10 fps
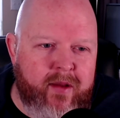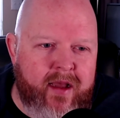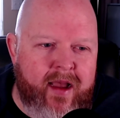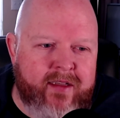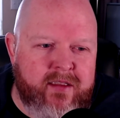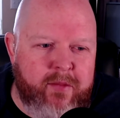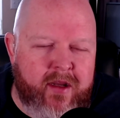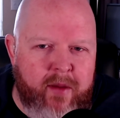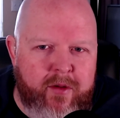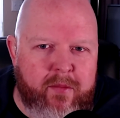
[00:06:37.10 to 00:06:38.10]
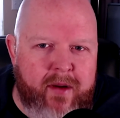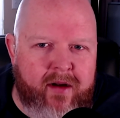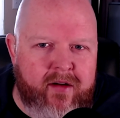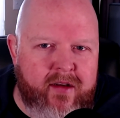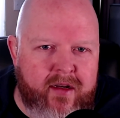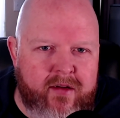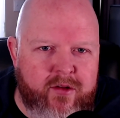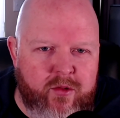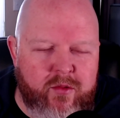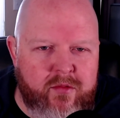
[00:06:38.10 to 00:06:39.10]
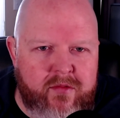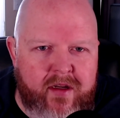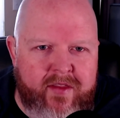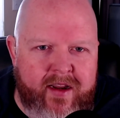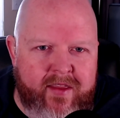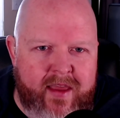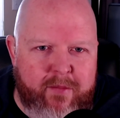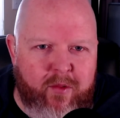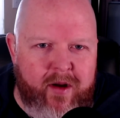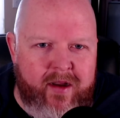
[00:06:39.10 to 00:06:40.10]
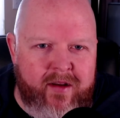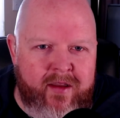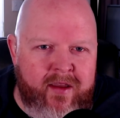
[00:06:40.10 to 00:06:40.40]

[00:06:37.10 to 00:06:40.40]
has to become your parenting tool, I think, at that point.